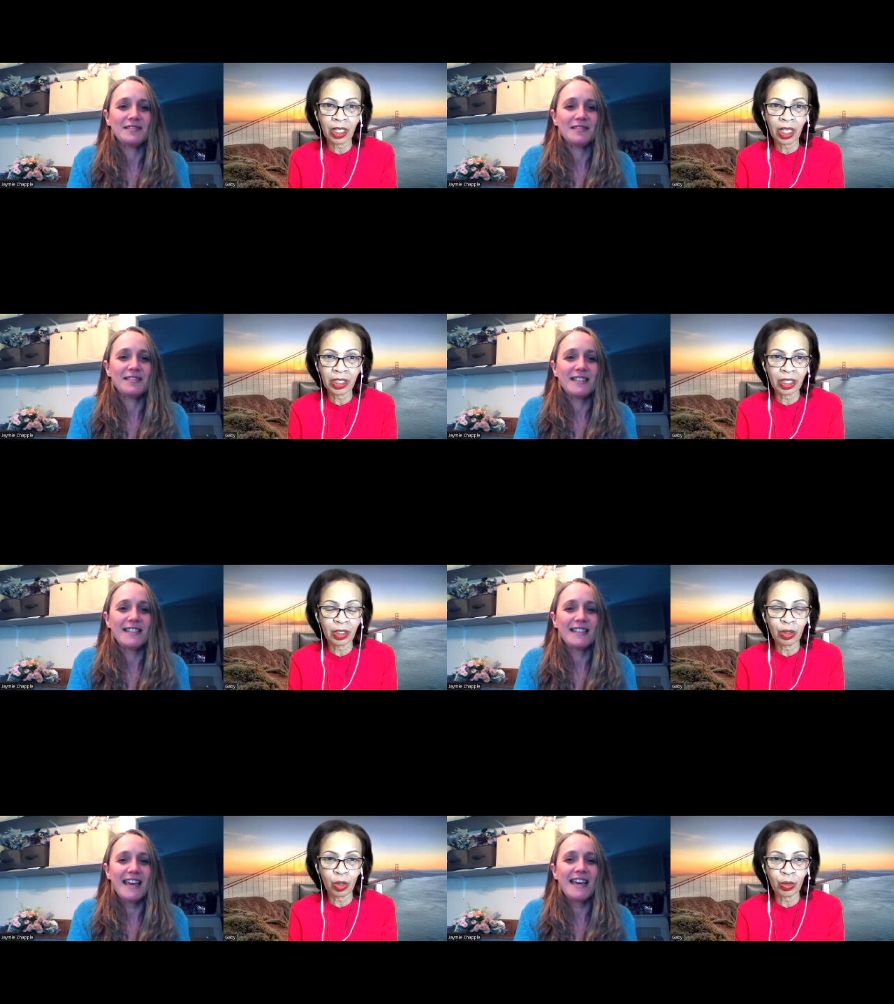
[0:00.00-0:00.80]
Speaker 1: See, I
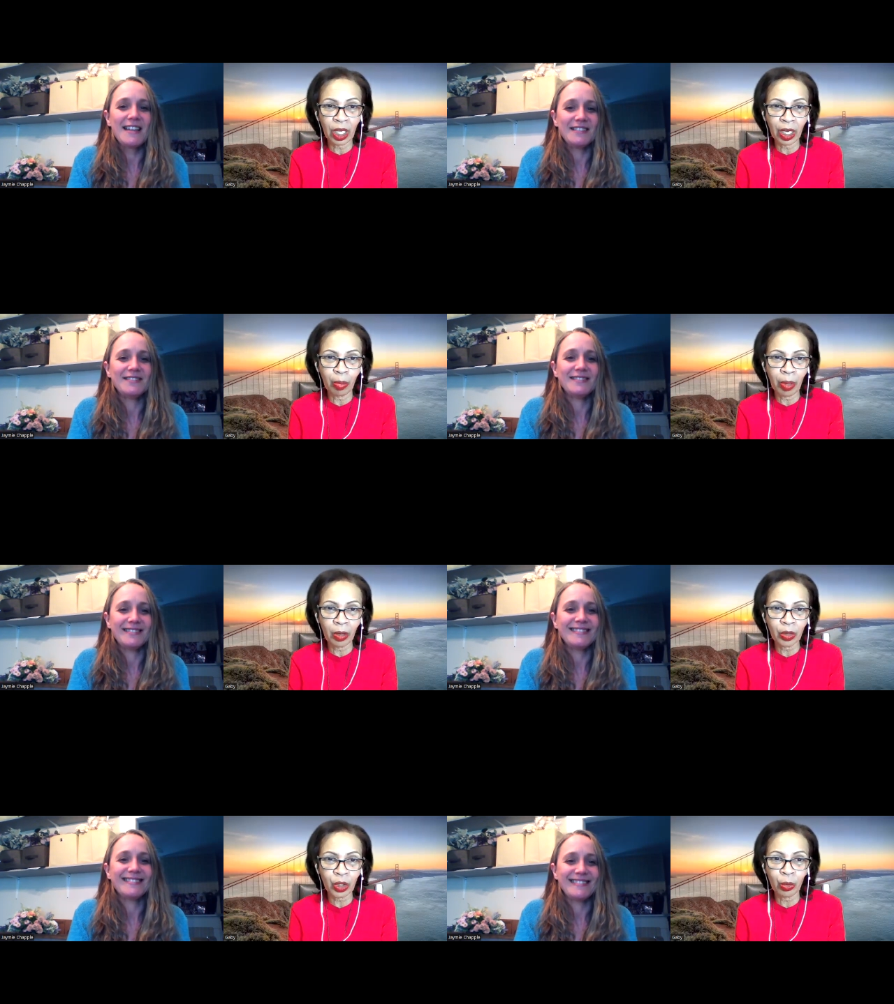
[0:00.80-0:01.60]
didn't know yeah. that
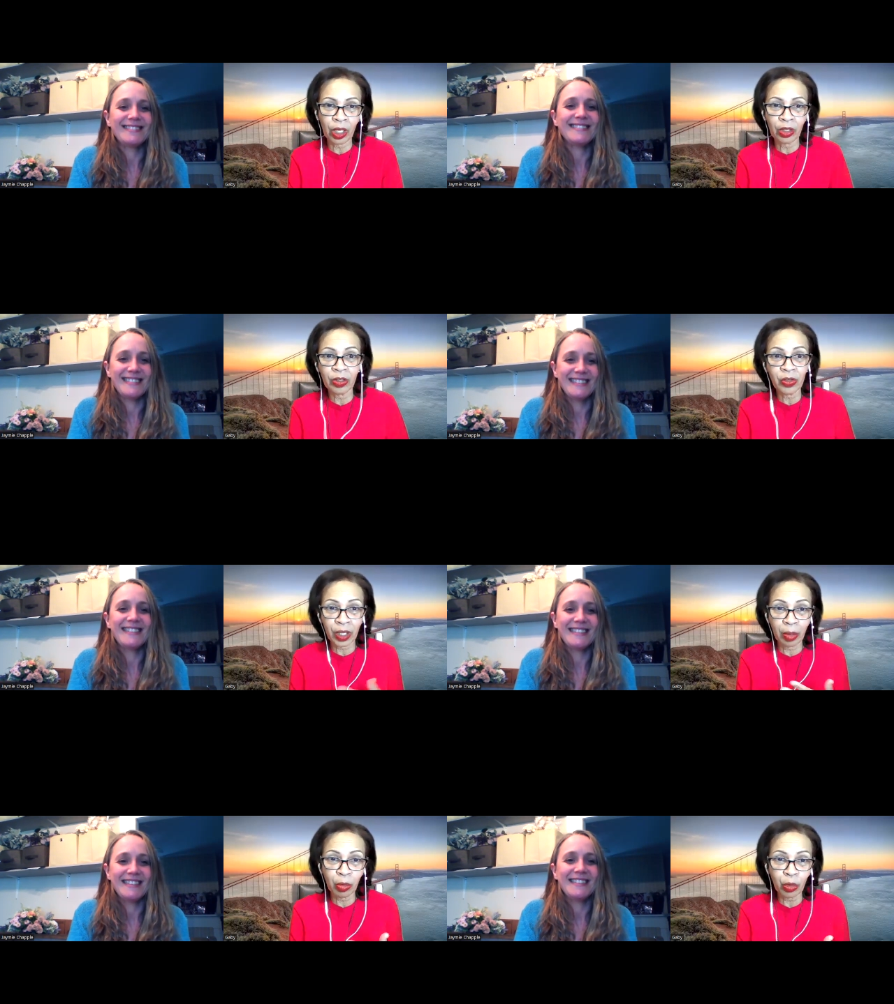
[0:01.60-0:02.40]
about you. We're in the
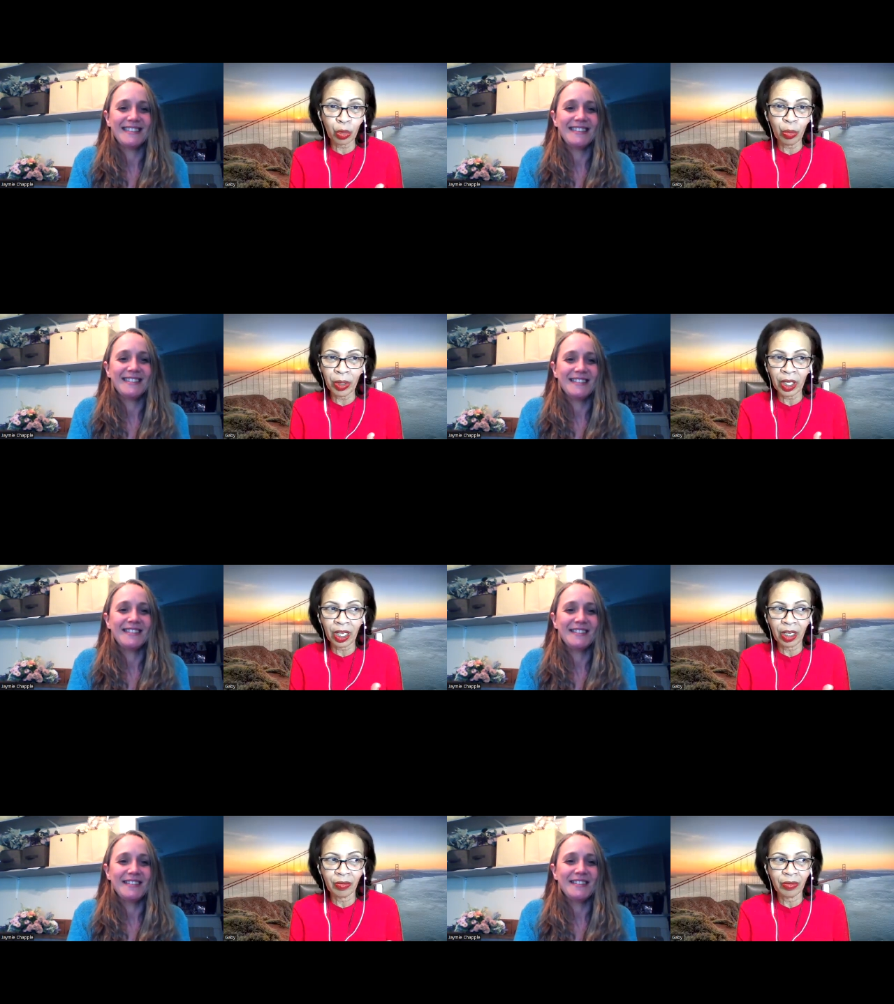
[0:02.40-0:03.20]
same group, but I
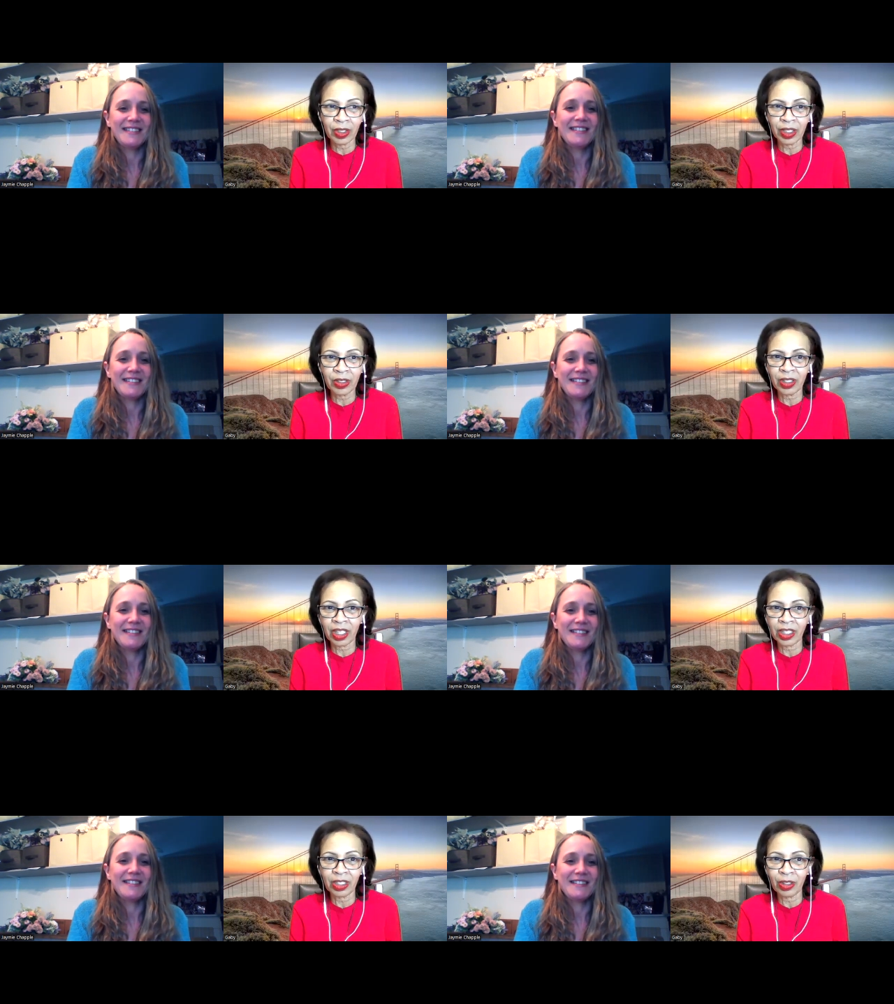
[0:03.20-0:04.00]
haven't,
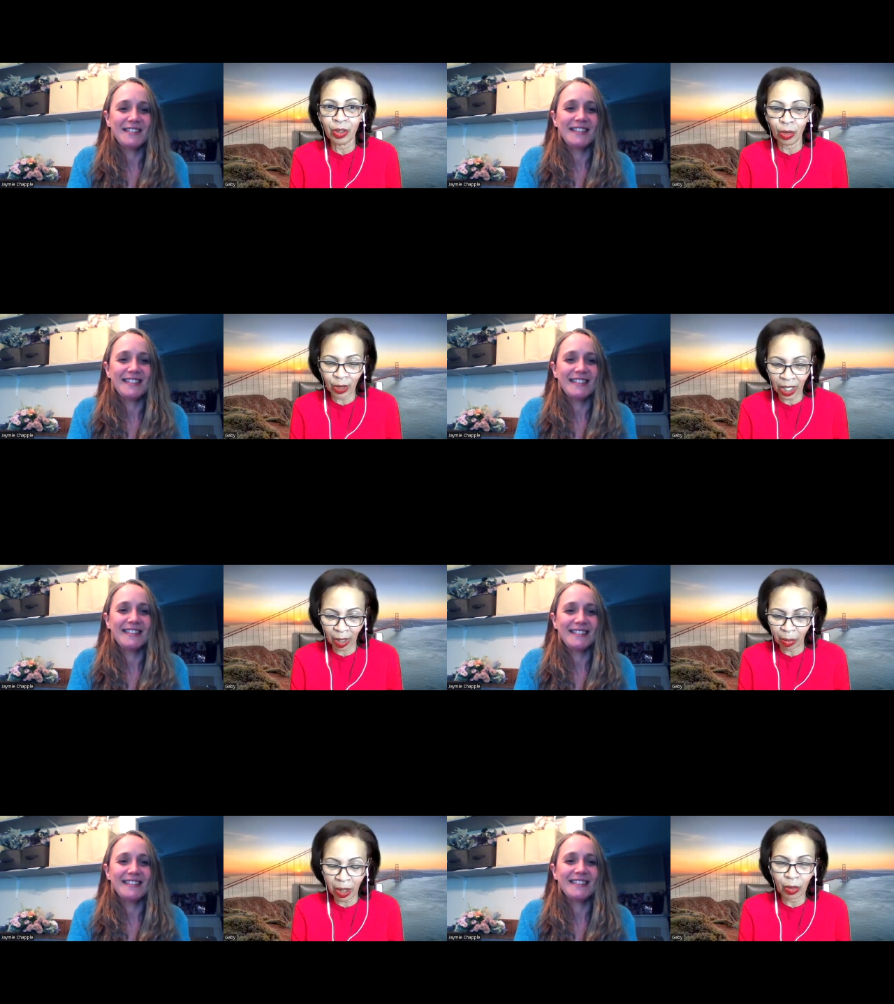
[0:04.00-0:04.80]
I didn't know that
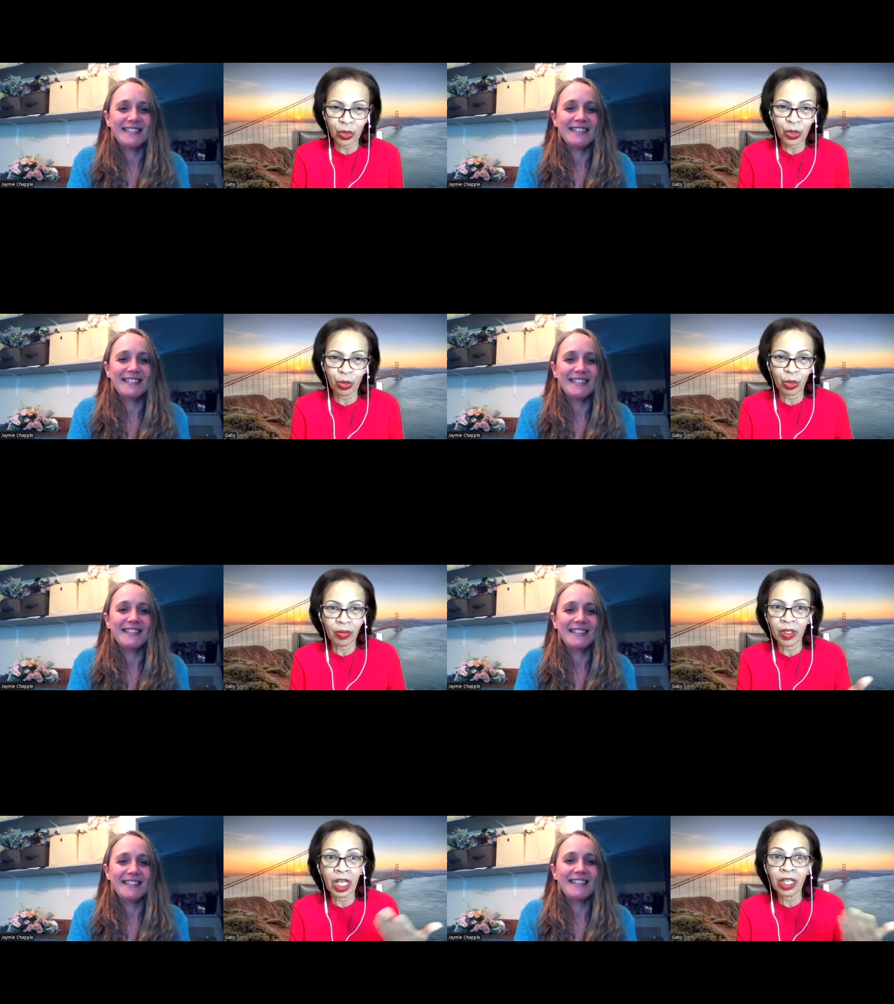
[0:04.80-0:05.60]
about you.
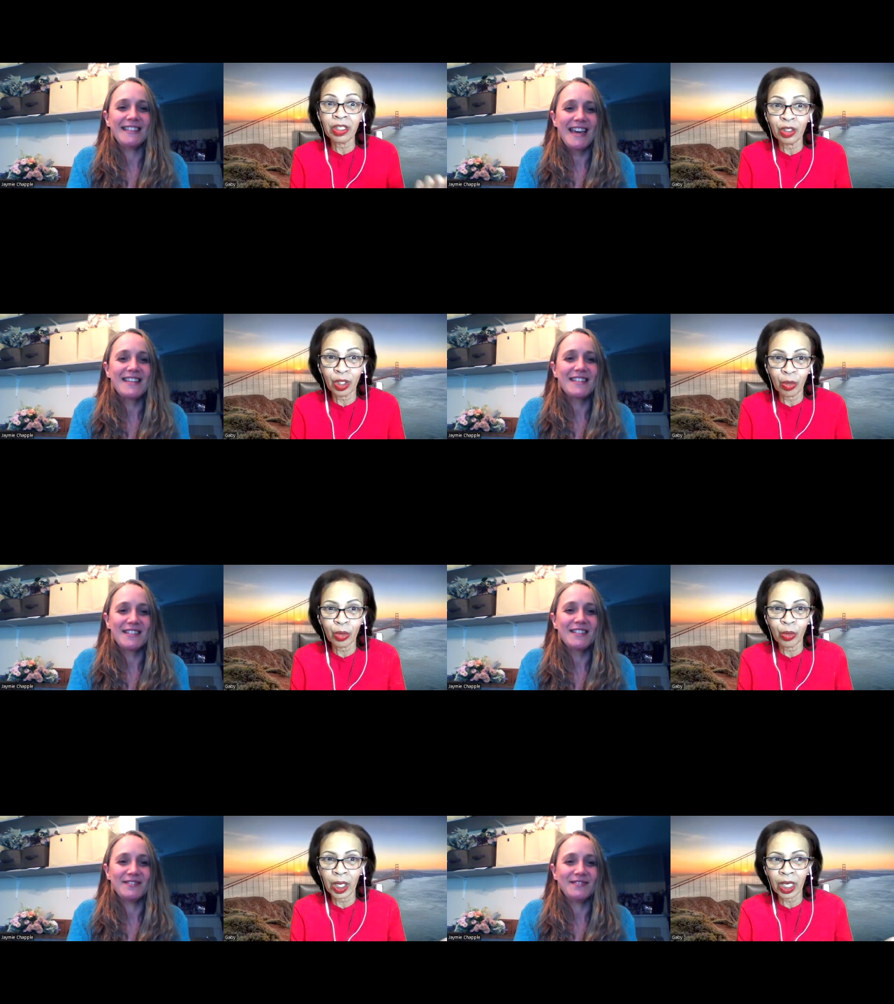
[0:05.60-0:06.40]
Even I didn't know
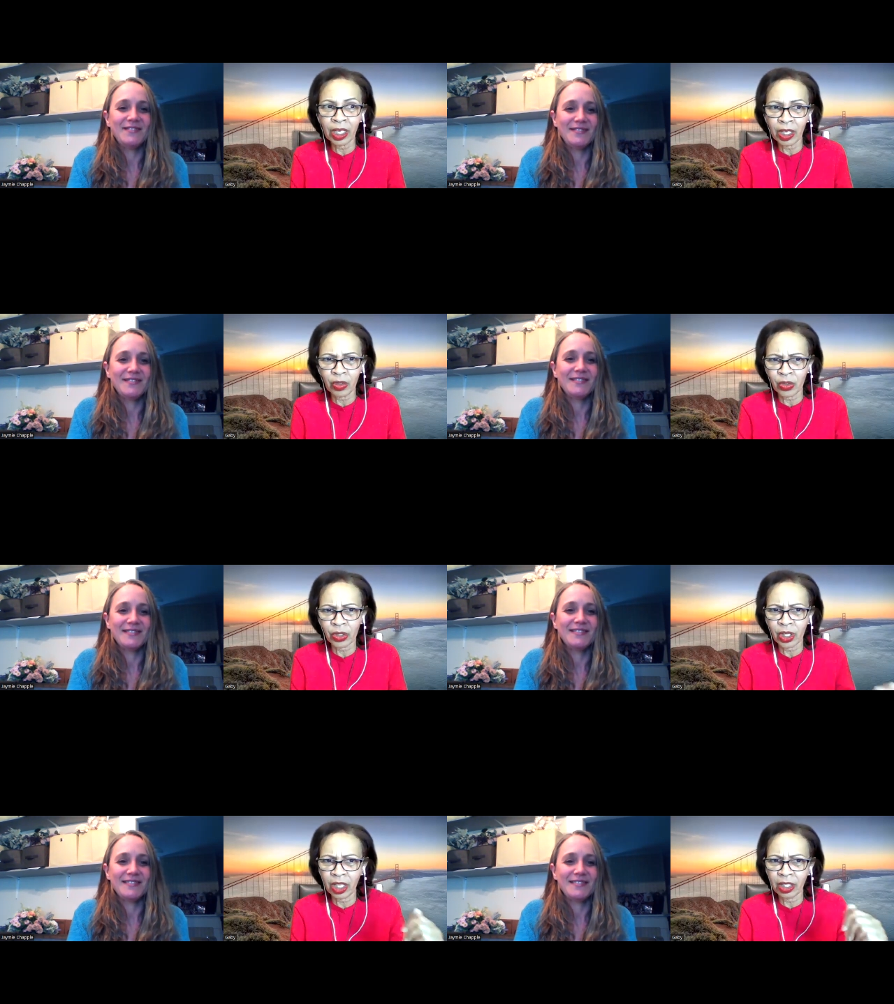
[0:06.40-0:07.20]
you were a
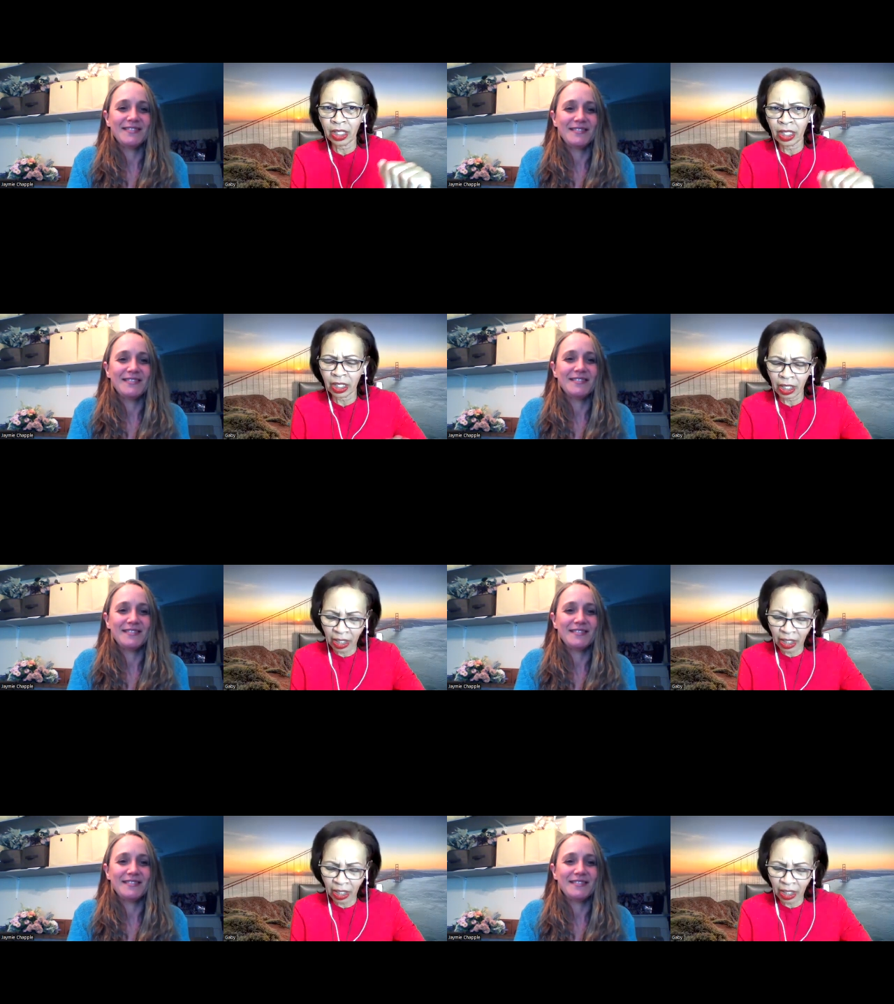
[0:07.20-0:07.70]
nurse, I think.